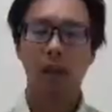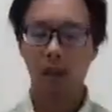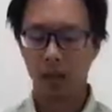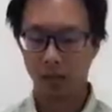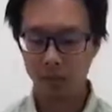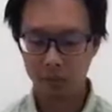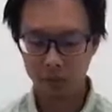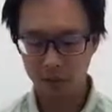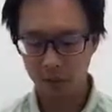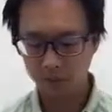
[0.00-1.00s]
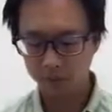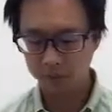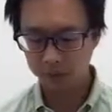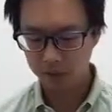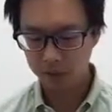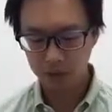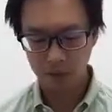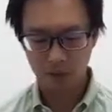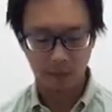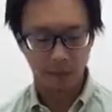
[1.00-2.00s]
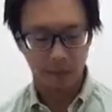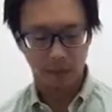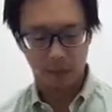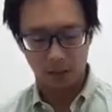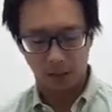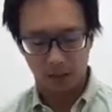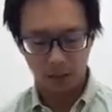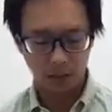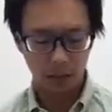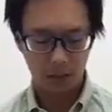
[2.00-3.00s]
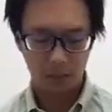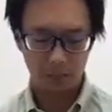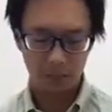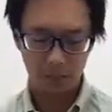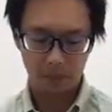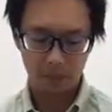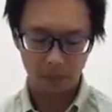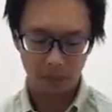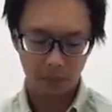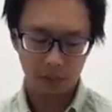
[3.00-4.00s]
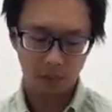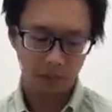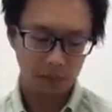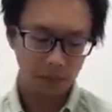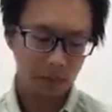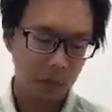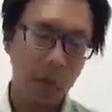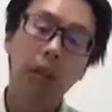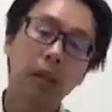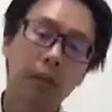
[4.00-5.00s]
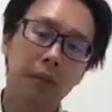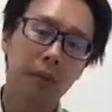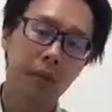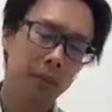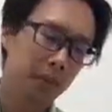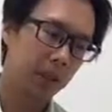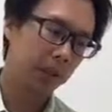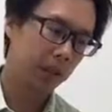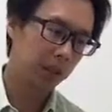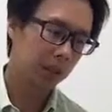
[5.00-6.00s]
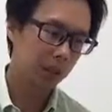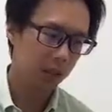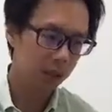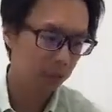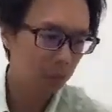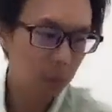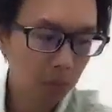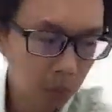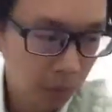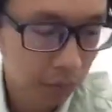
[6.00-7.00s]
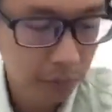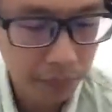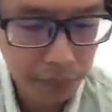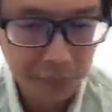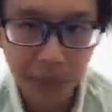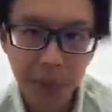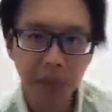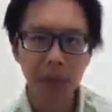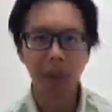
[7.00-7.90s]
if you're young deficient. For yin deficient, because it's more of a fluid